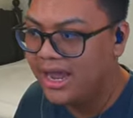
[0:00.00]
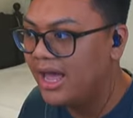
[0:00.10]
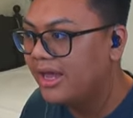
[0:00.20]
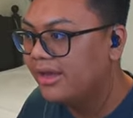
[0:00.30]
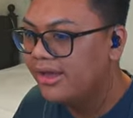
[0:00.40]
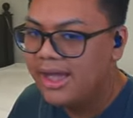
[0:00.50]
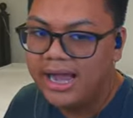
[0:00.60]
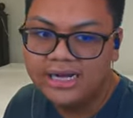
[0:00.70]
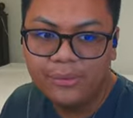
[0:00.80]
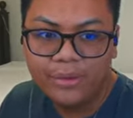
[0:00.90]
And I
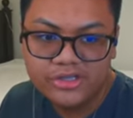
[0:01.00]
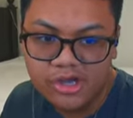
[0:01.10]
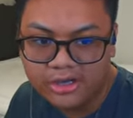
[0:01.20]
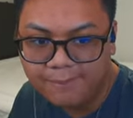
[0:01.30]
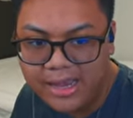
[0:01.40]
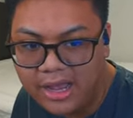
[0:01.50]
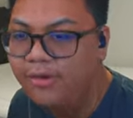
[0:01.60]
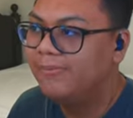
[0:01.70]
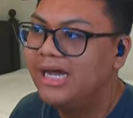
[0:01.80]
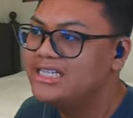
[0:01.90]
kind of want to talk about
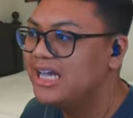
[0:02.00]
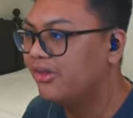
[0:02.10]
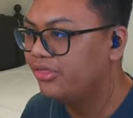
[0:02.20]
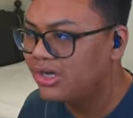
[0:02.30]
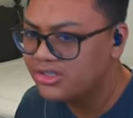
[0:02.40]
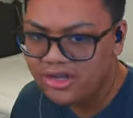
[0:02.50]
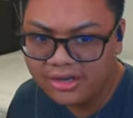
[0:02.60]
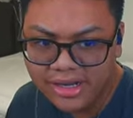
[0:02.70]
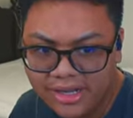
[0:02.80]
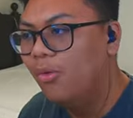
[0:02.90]
my entire thoughts on
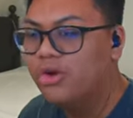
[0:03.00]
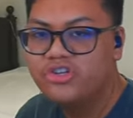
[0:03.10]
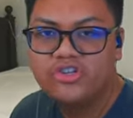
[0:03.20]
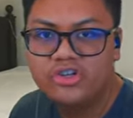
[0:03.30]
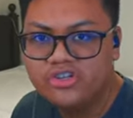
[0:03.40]
it, what should